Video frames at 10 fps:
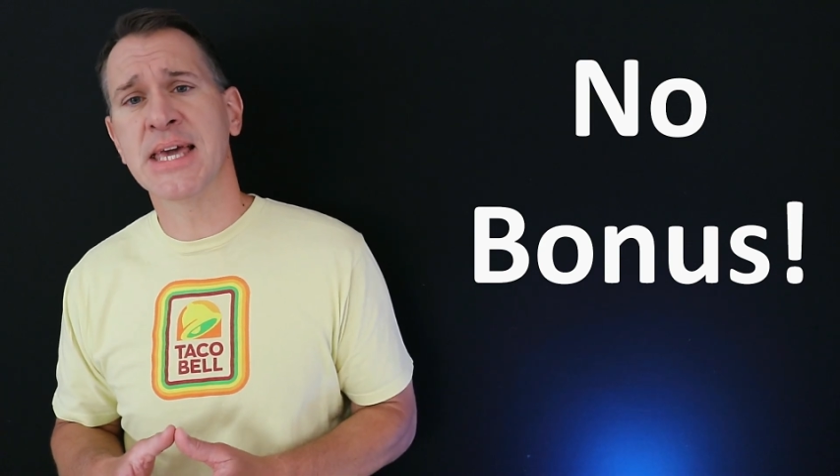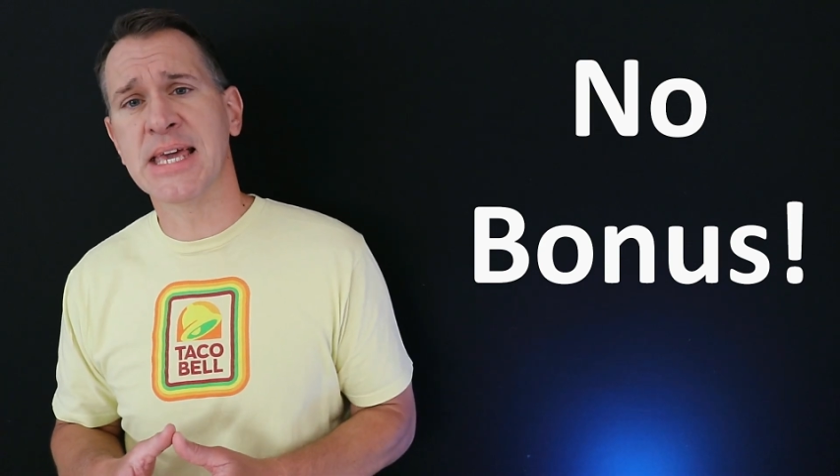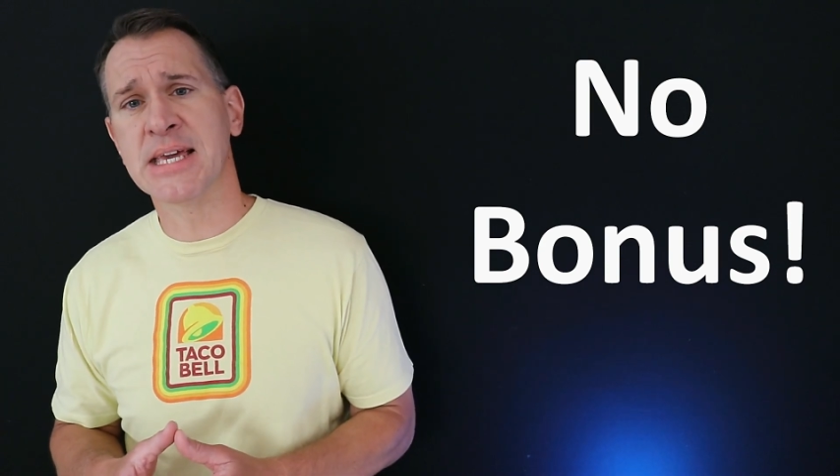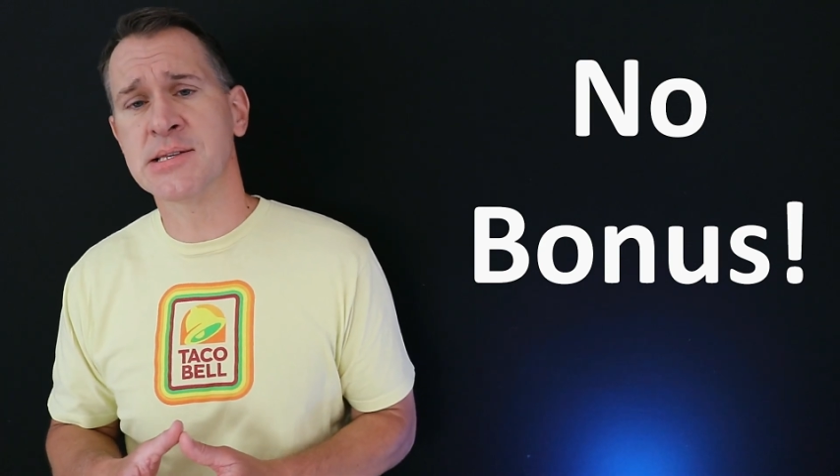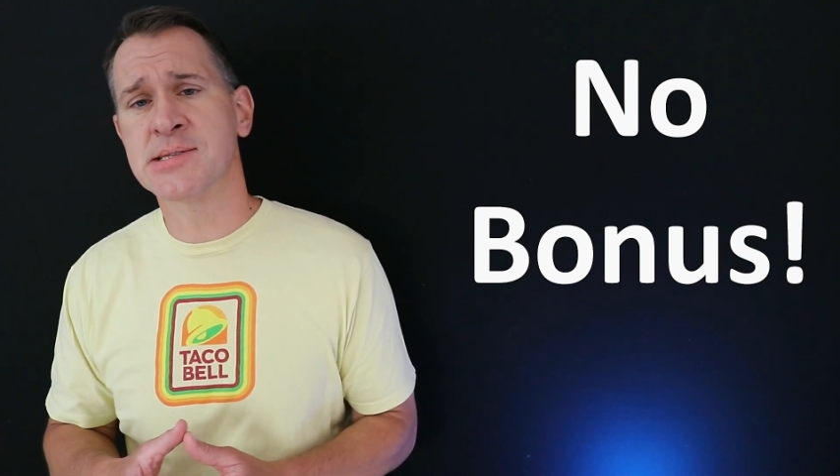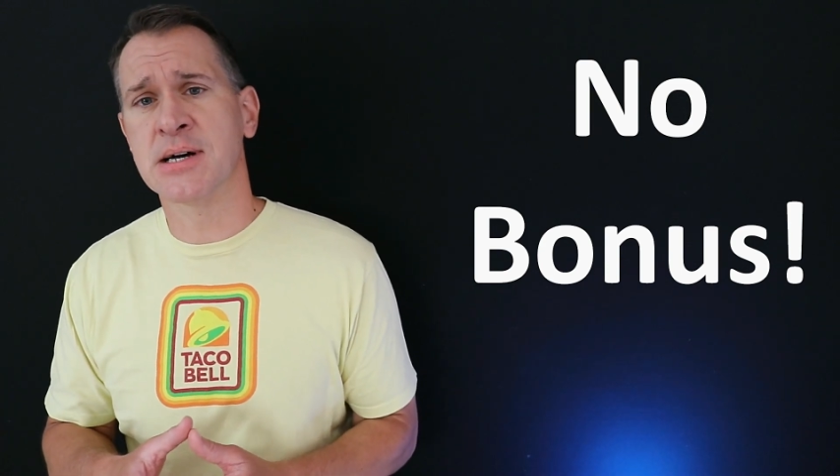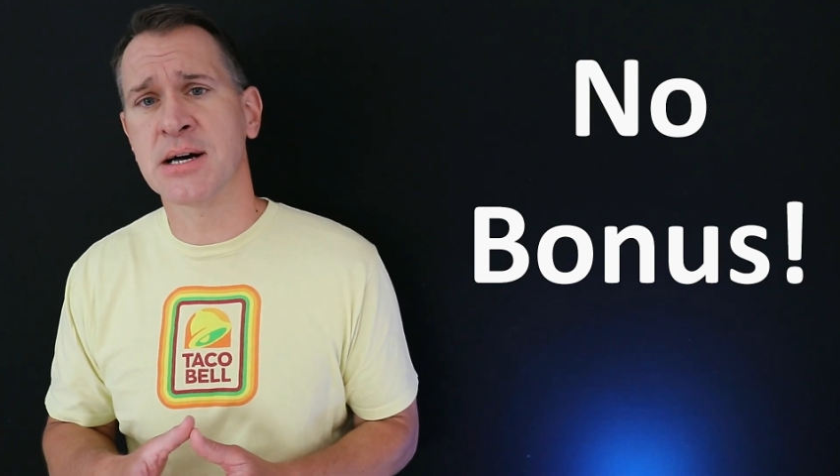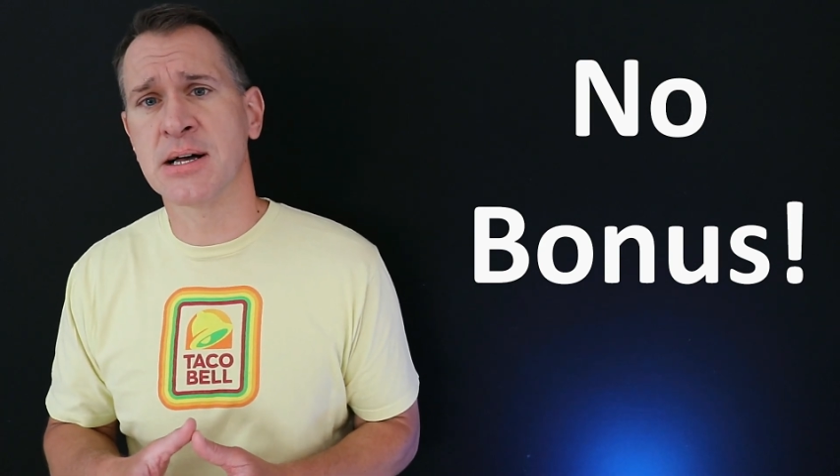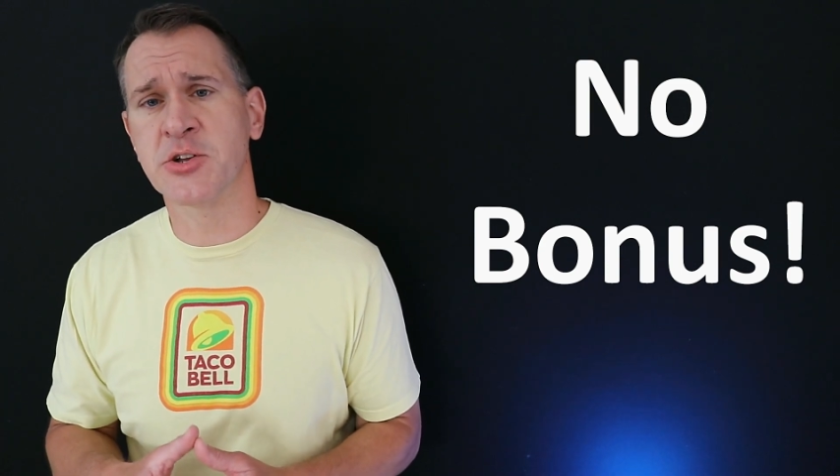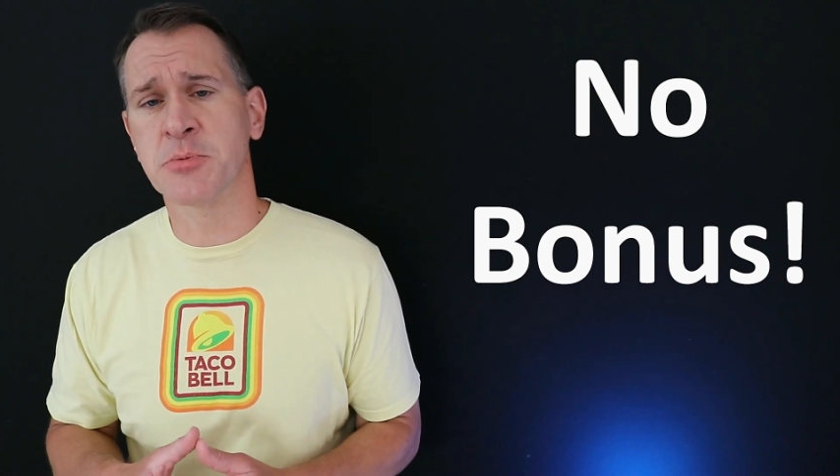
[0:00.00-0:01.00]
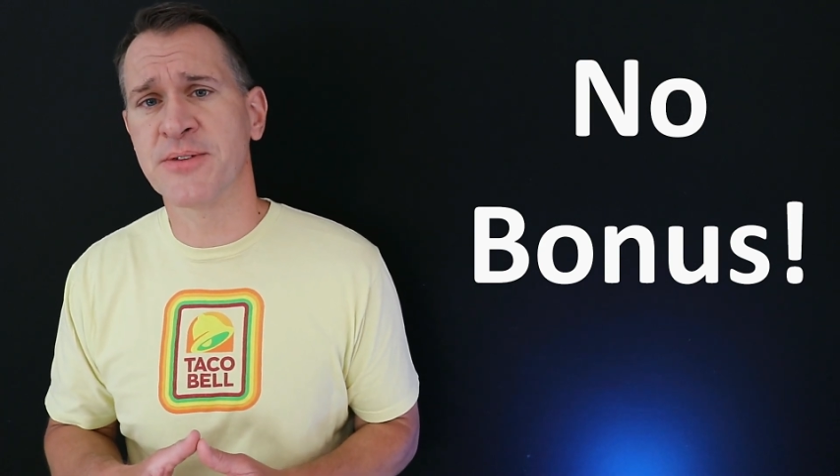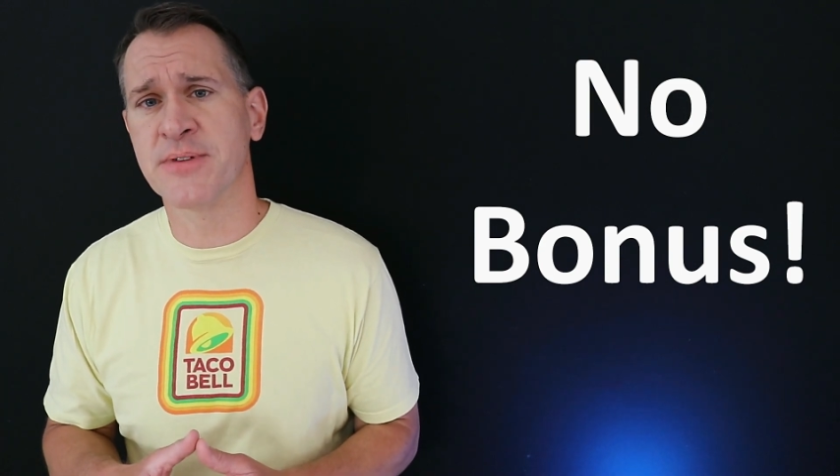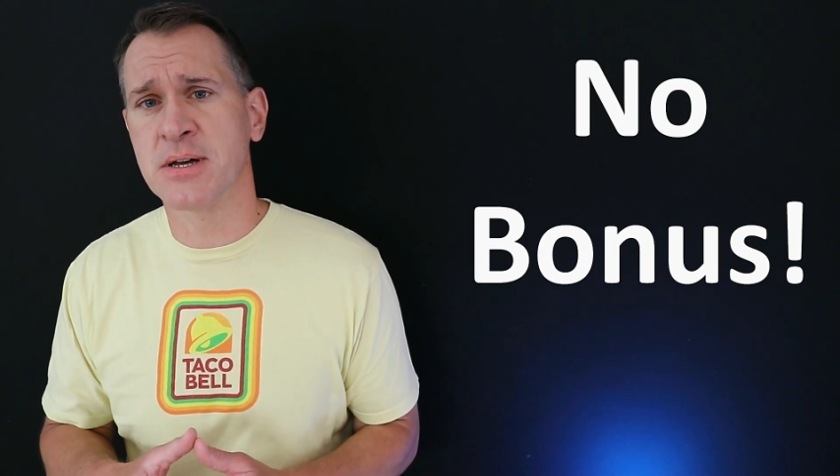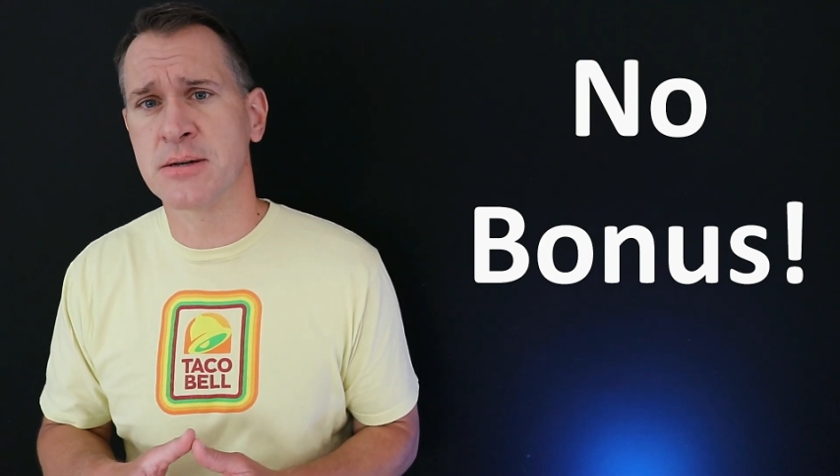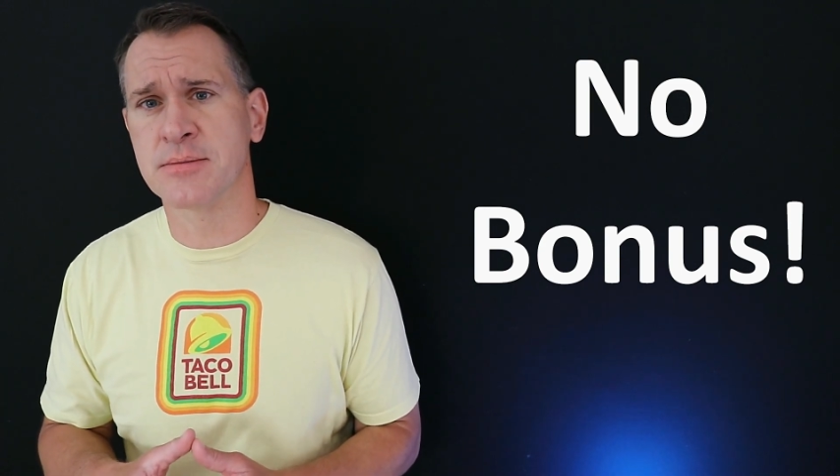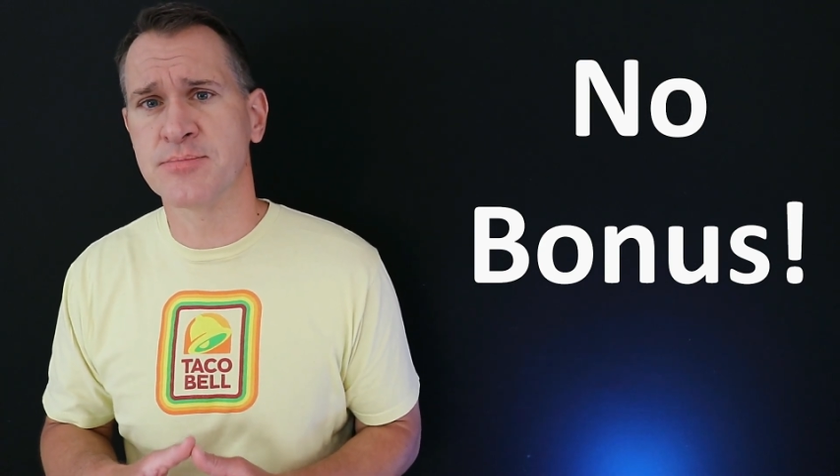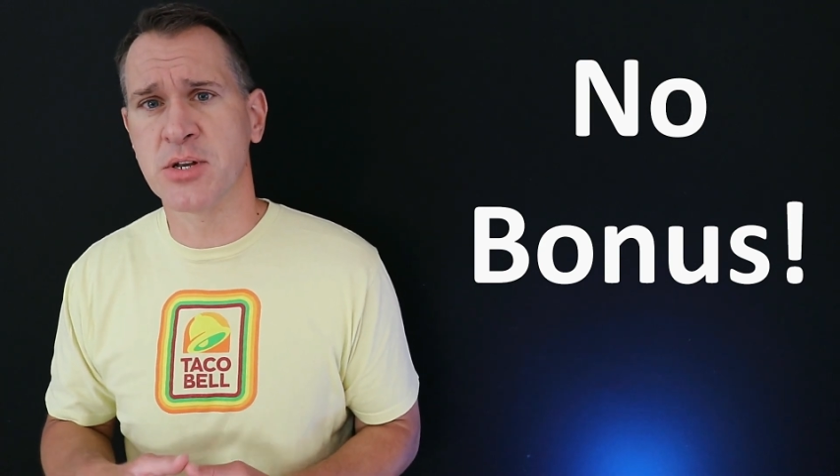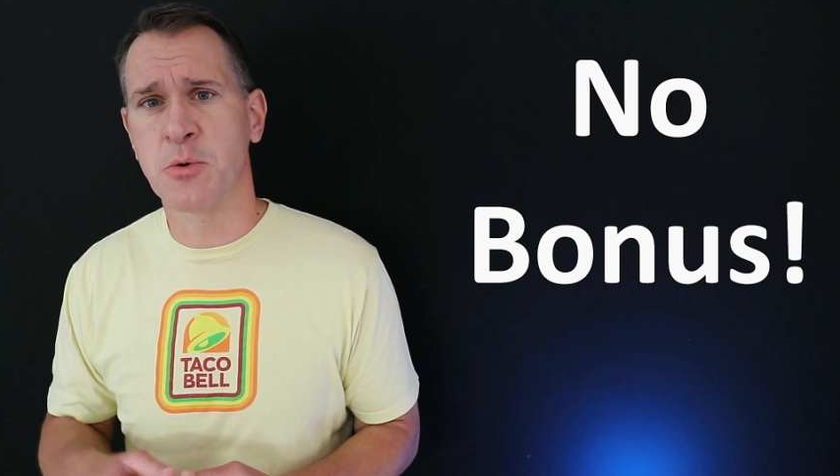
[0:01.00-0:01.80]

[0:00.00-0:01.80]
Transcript: is a little bit of a